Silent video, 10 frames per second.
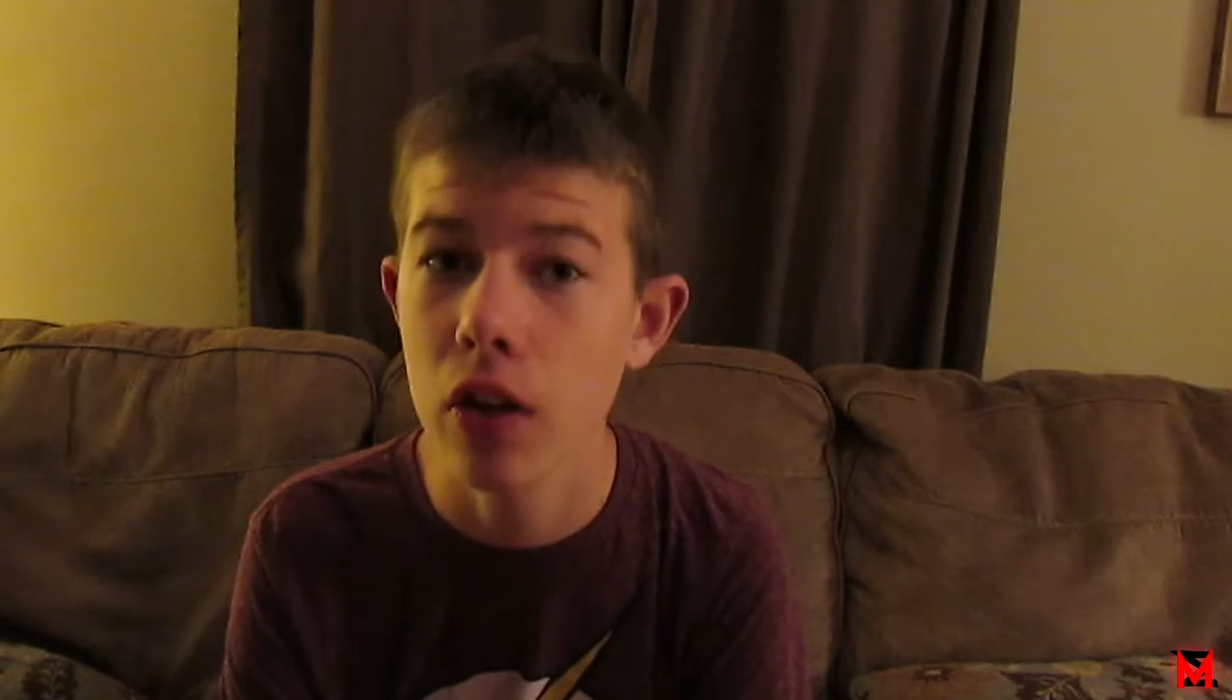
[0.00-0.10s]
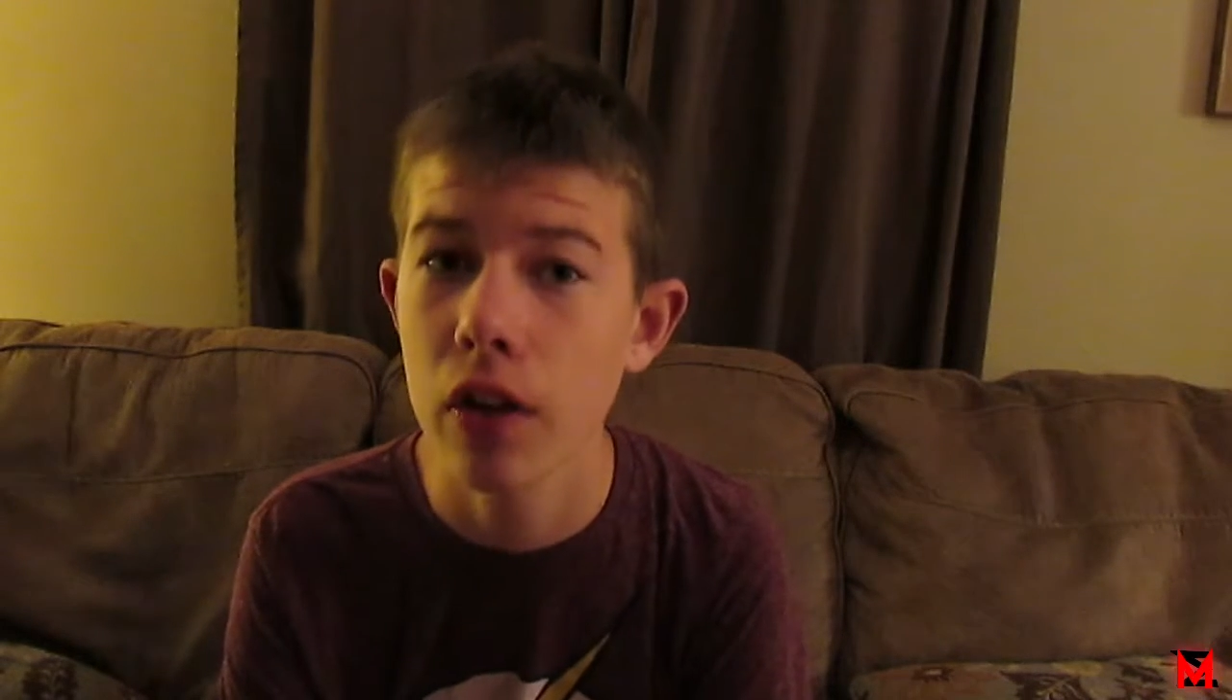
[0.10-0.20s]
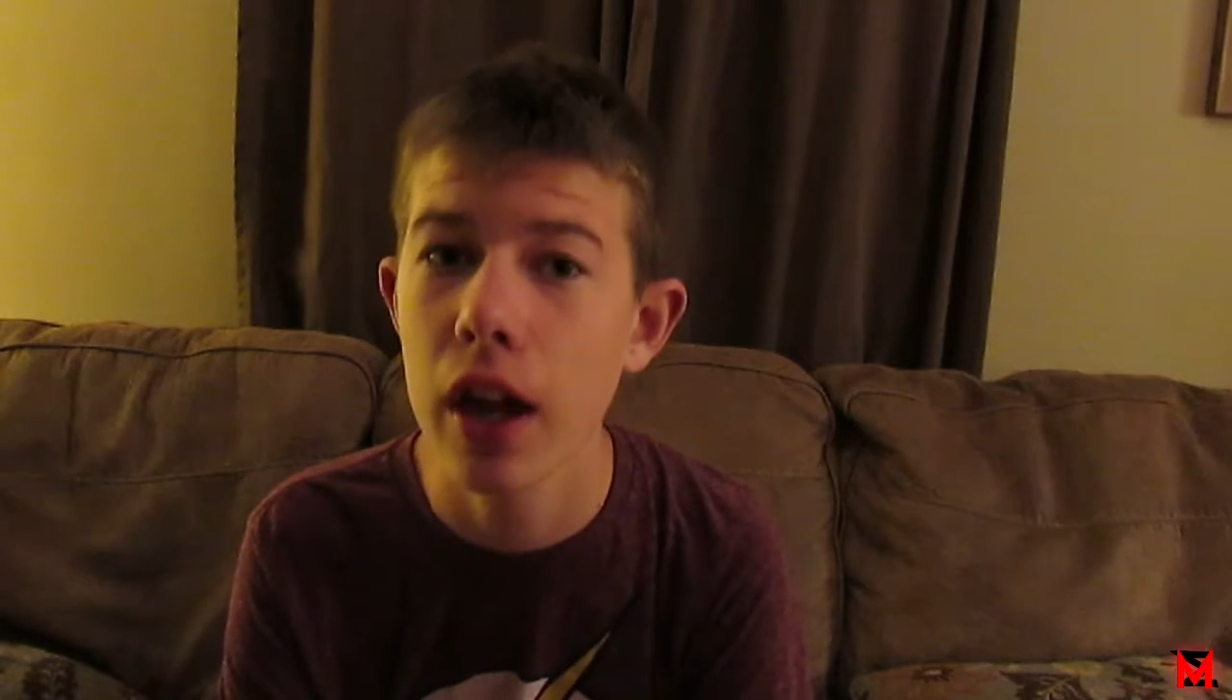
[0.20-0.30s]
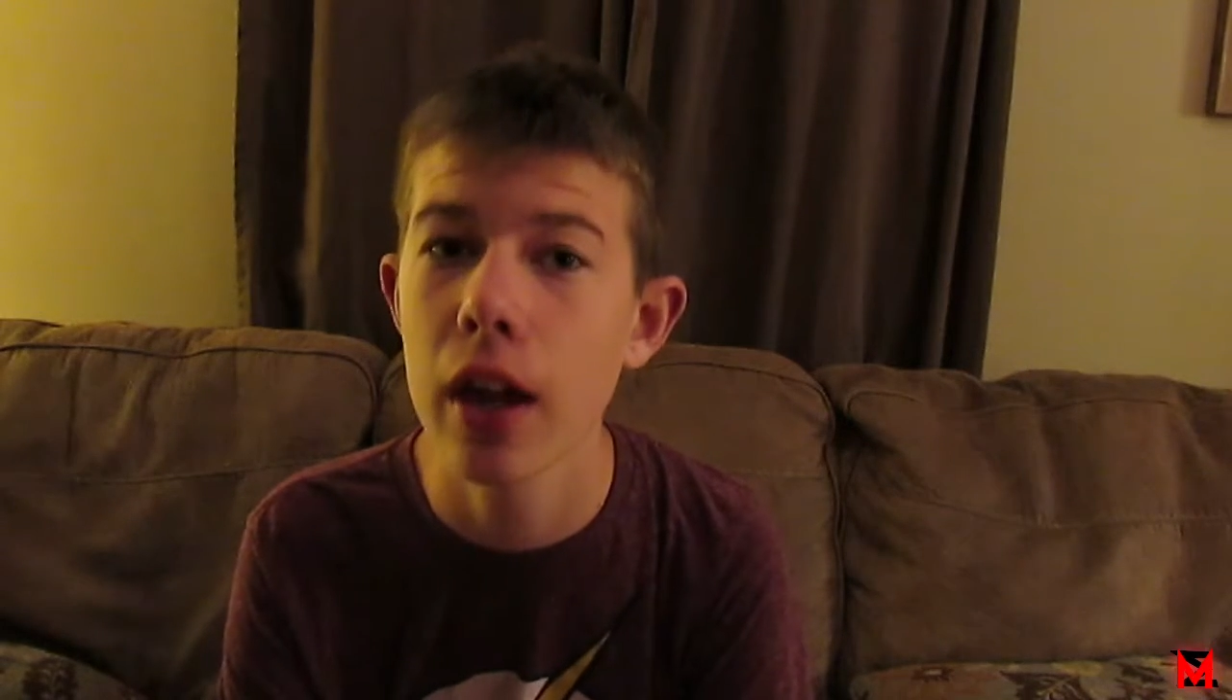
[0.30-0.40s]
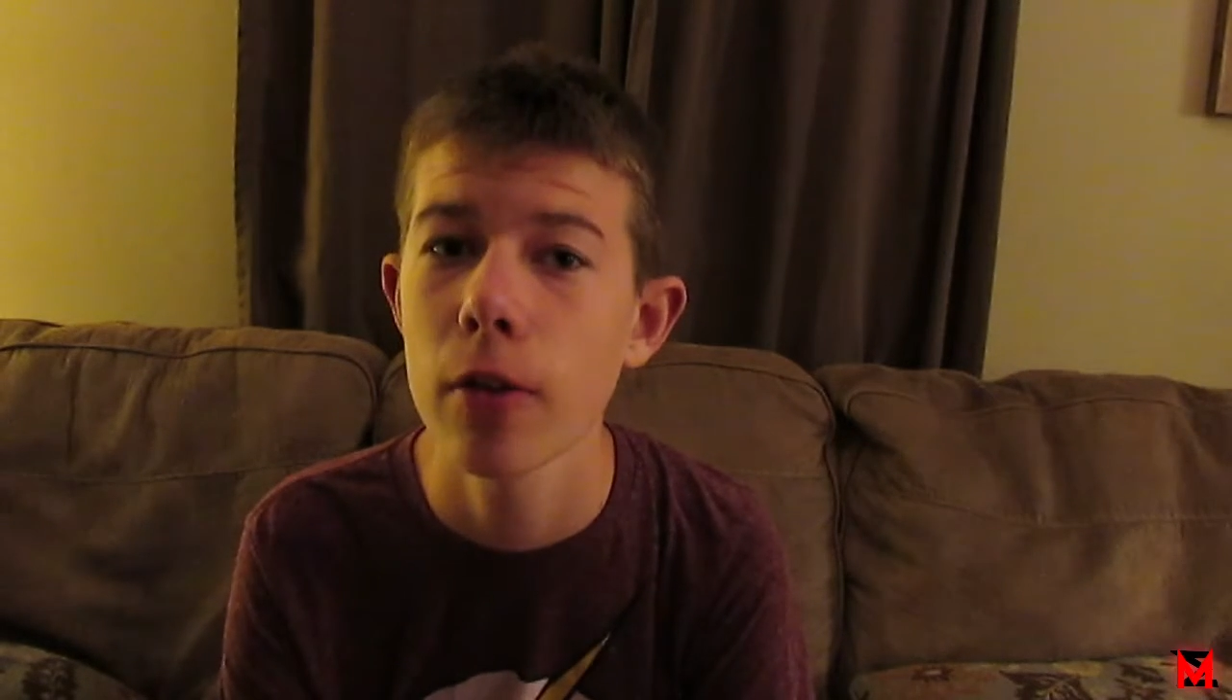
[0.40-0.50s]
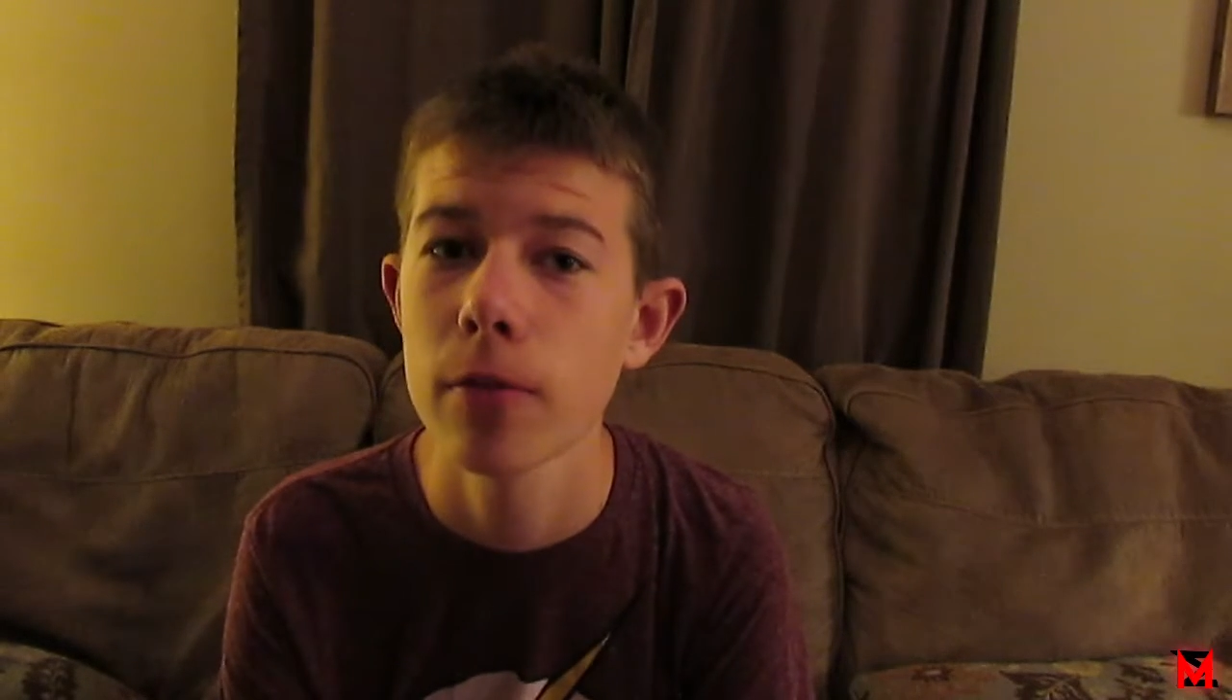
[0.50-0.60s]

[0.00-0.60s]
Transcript: Okay.